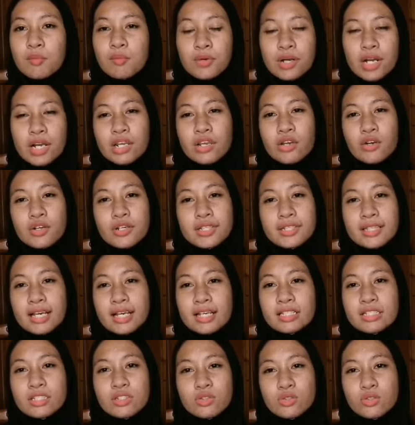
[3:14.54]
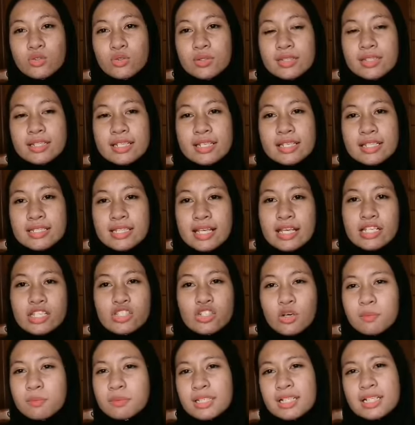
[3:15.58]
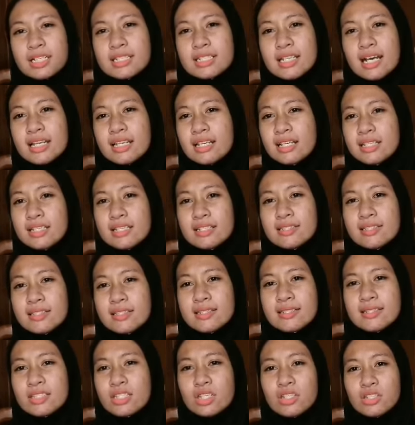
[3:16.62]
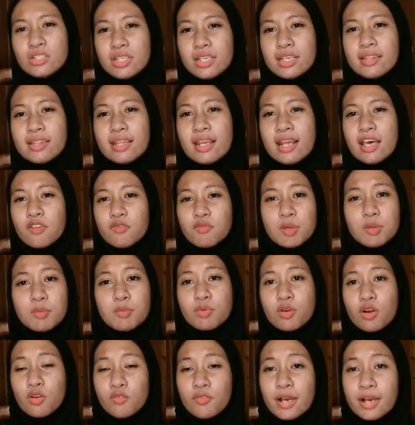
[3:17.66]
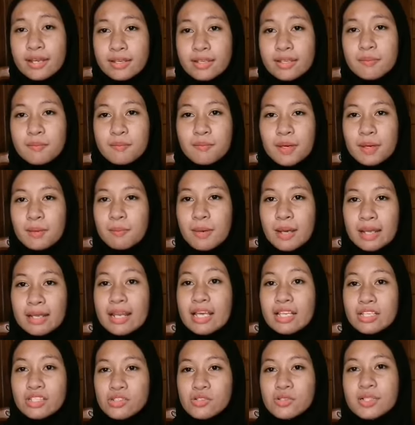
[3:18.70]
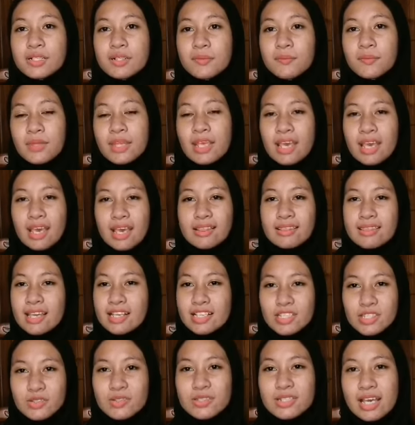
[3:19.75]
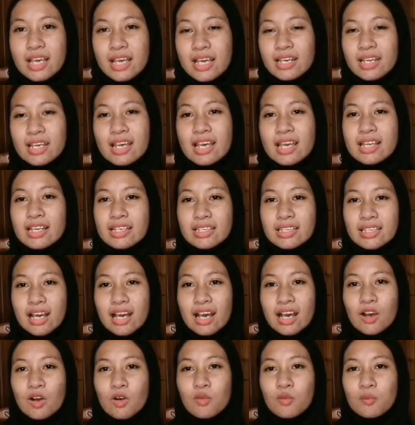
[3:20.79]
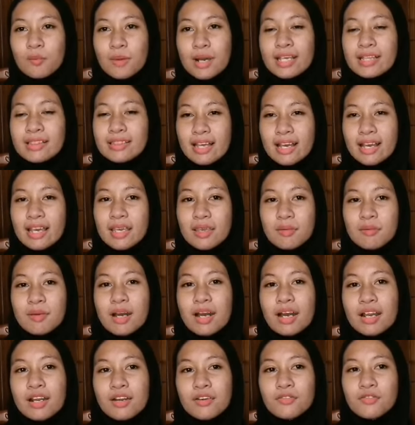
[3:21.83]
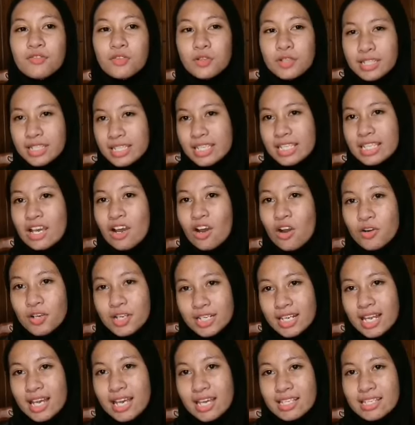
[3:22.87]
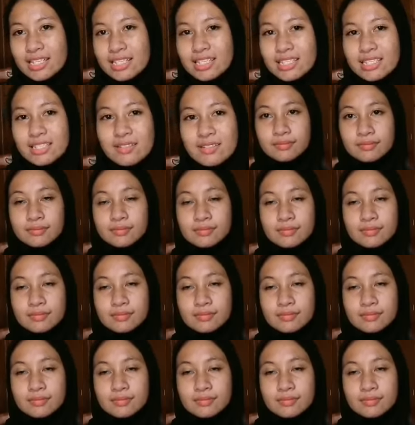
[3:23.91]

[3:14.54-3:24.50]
prioritized to-do list, and job task analysis sheet that have been provided by my lecturer. And thanks to that, now my time are fully organized.